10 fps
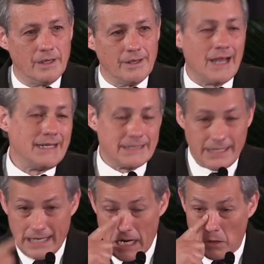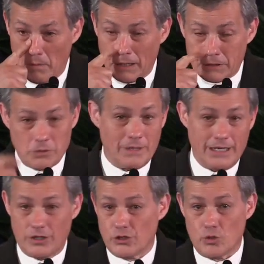God doesn't care about so many
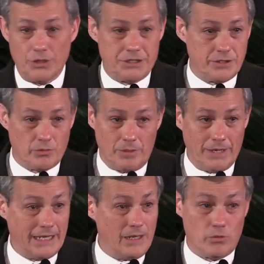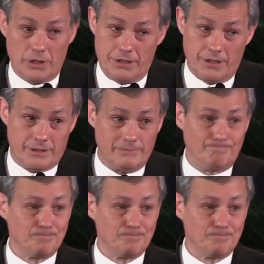of the choices we make. He really doesn't.